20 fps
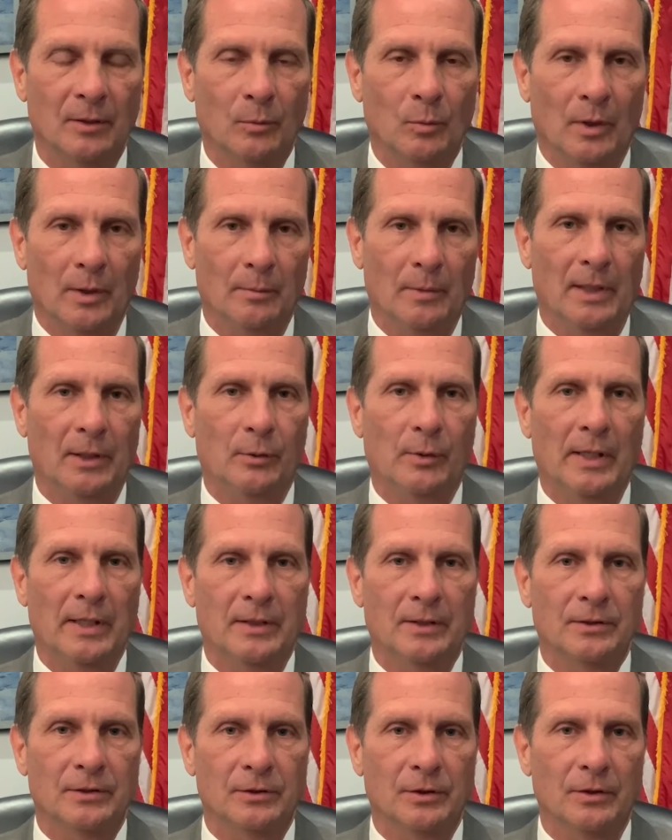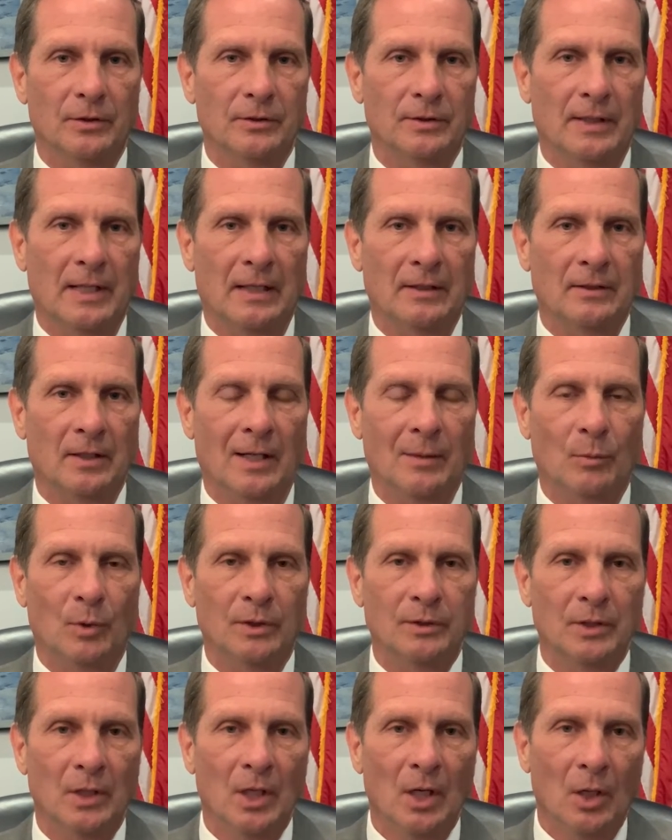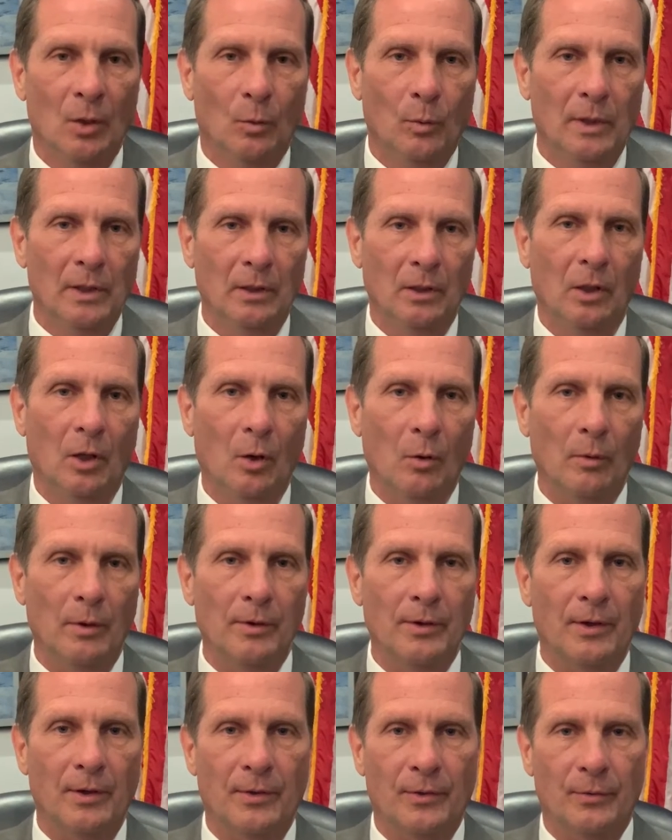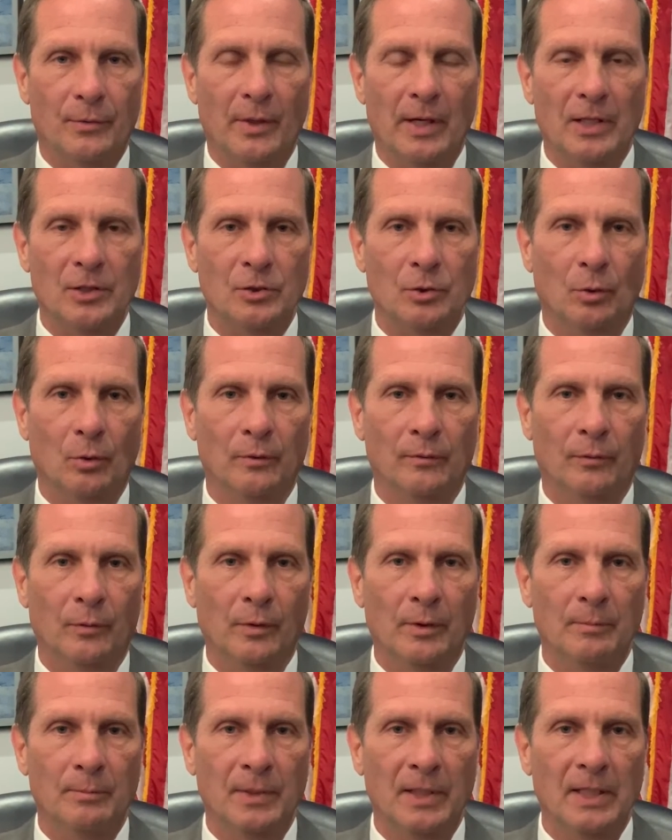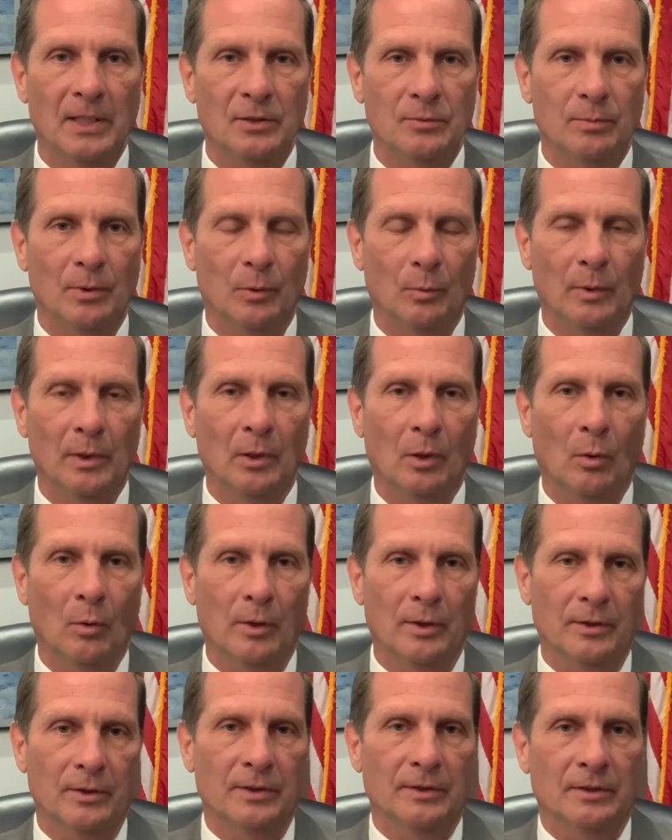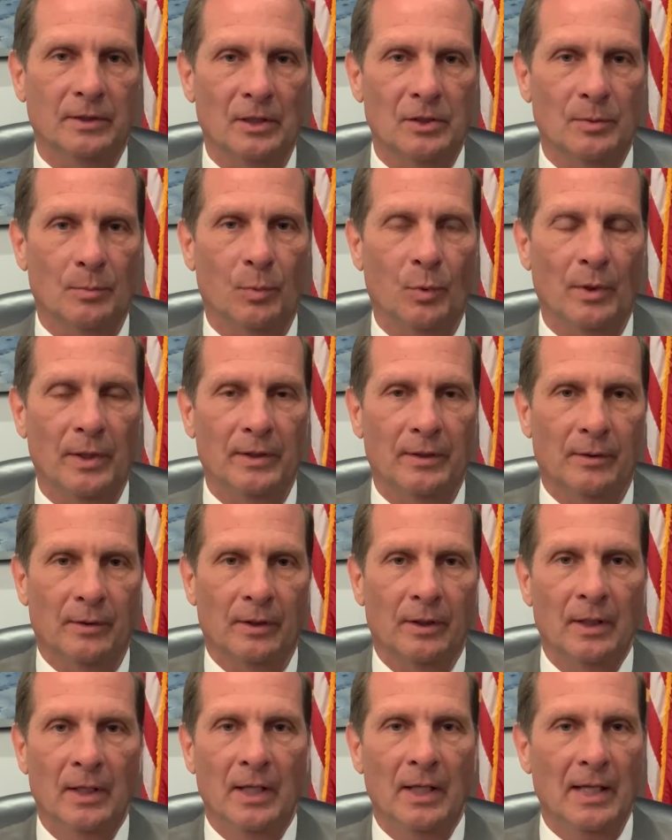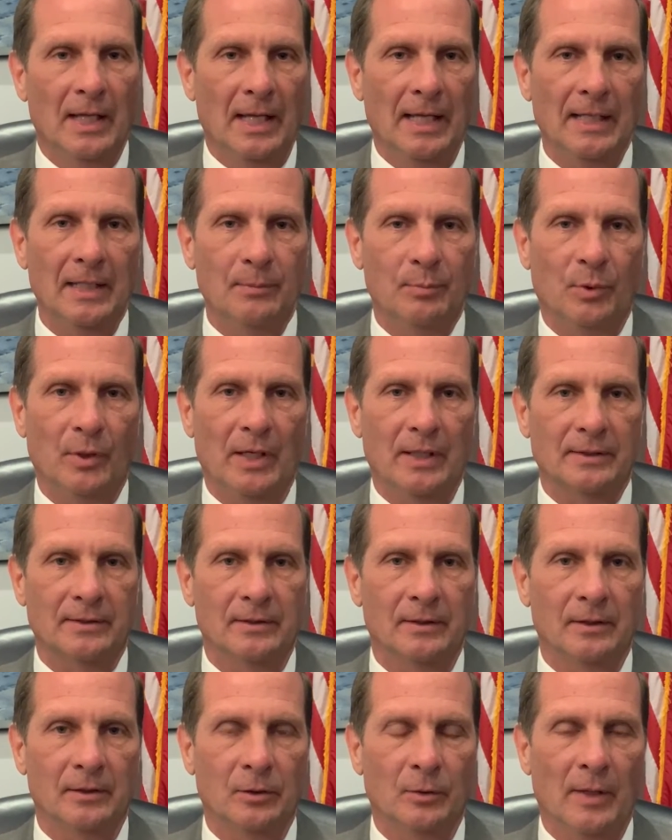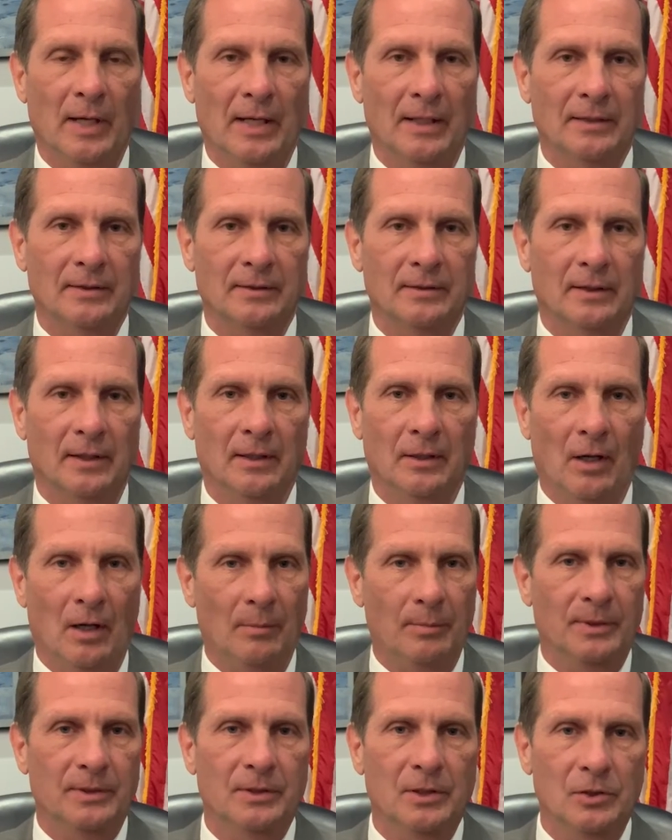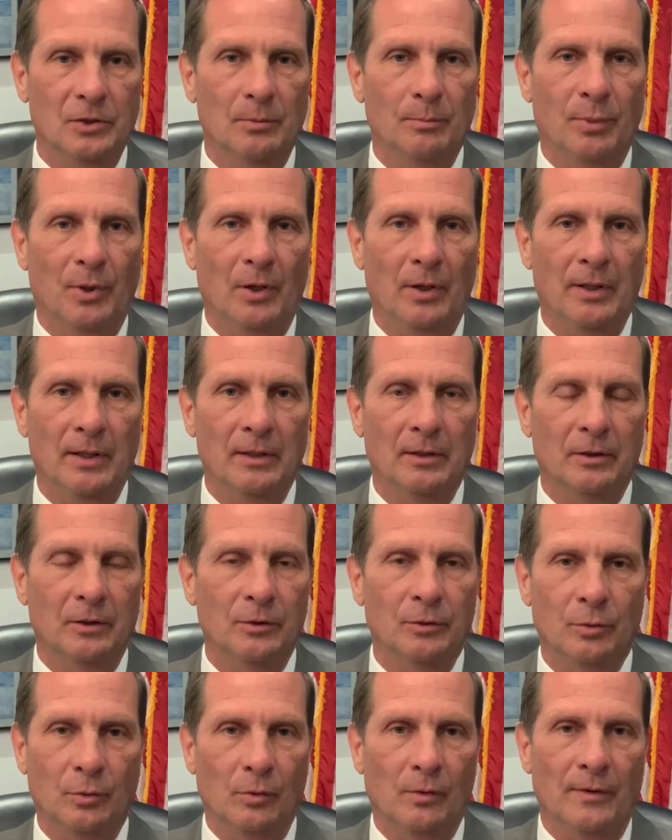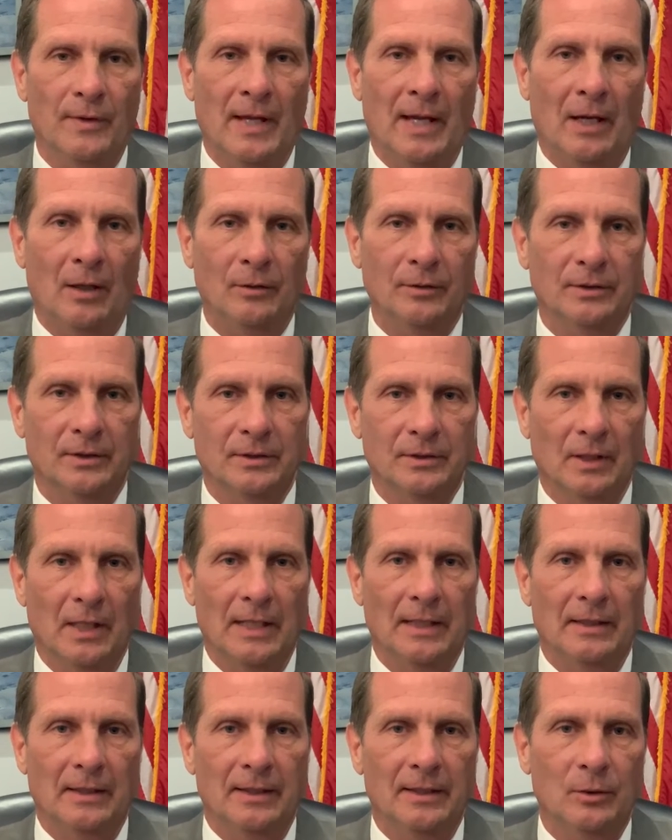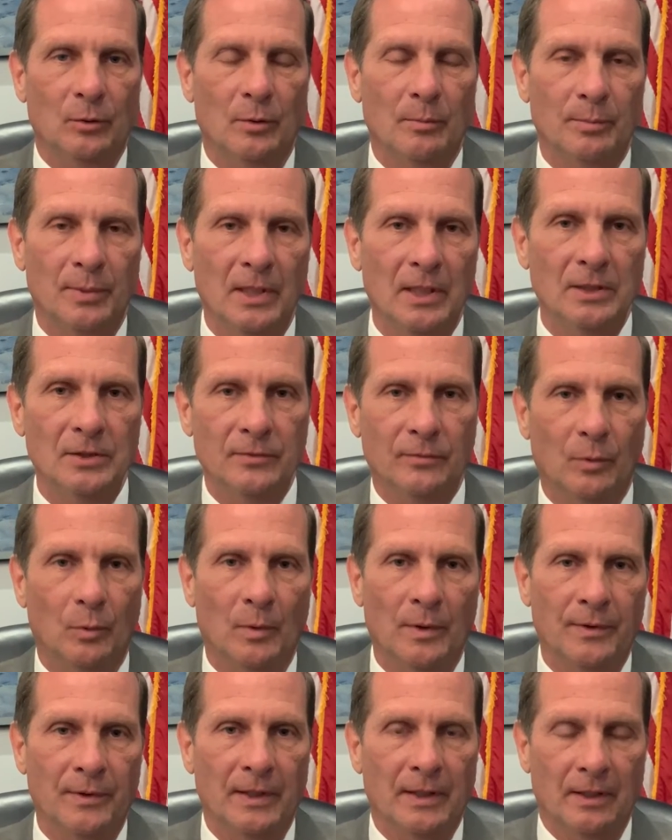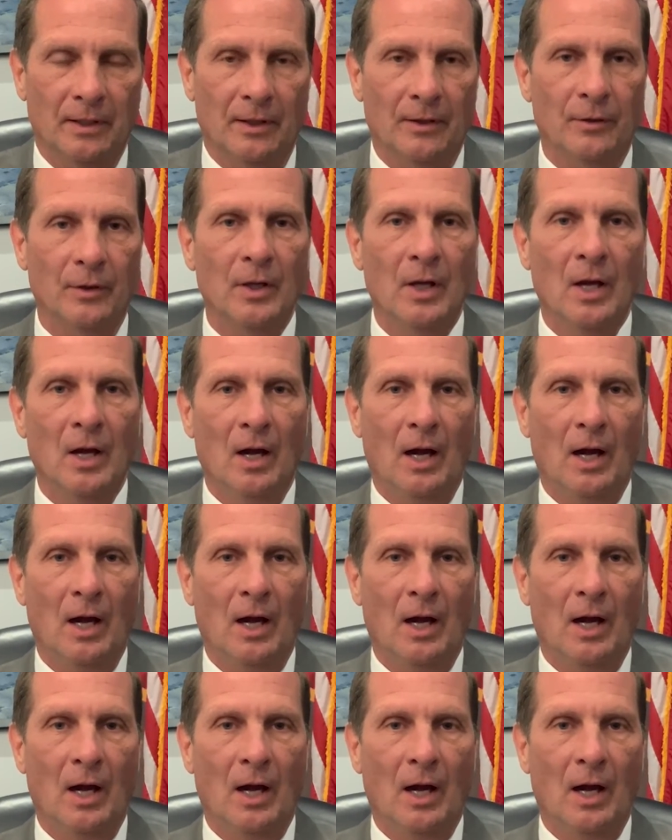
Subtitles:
And one of my great concerns at that time was we lower the threshold for impeachment. We lower it to such a point that any president who has an opposition party in control of the House is likely to impeach for one thing or another.